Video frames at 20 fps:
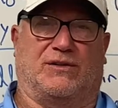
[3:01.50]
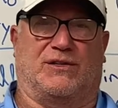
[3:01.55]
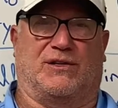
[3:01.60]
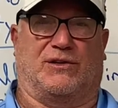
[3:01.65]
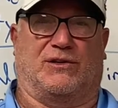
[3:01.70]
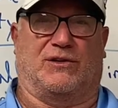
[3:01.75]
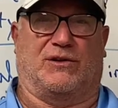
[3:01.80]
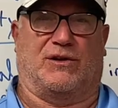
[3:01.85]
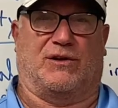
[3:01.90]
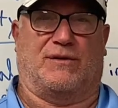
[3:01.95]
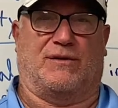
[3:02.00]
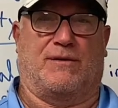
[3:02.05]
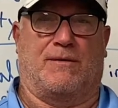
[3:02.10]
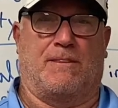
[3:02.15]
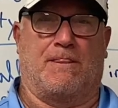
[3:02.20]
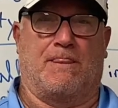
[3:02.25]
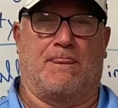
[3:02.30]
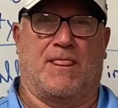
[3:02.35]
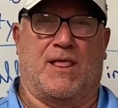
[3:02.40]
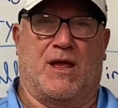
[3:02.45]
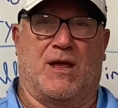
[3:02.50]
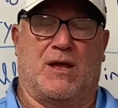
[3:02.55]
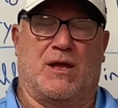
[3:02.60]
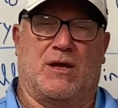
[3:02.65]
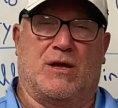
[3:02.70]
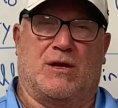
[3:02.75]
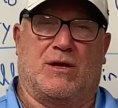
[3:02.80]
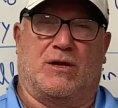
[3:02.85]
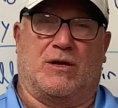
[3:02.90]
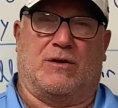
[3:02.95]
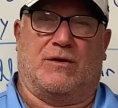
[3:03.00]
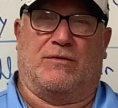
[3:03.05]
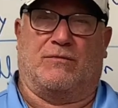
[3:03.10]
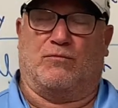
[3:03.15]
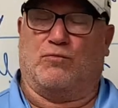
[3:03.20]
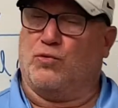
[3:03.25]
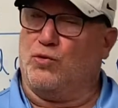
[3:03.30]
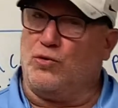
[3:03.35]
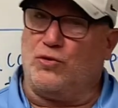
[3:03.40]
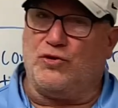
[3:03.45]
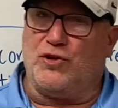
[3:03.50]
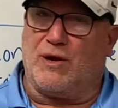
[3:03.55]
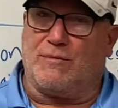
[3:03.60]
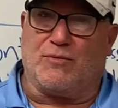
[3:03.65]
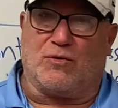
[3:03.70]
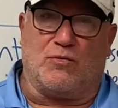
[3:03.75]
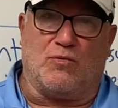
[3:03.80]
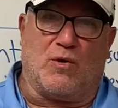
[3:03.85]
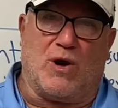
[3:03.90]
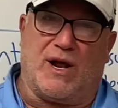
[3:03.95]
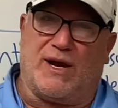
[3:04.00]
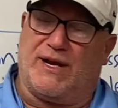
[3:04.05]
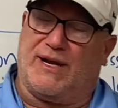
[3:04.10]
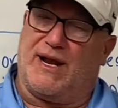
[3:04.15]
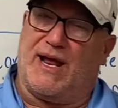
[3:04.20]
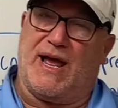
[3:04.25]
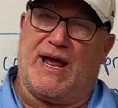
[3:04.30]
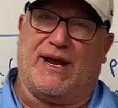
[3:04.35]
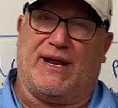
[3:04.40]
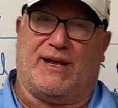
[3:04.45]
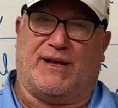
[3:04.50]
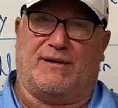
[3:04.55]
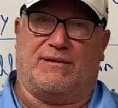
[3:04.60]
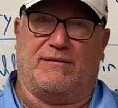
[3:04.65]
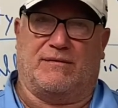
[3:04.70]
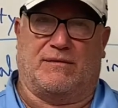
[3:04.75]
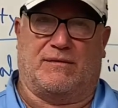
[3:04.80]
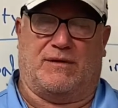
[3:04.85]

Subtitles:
to learn. Rule number 1 in heading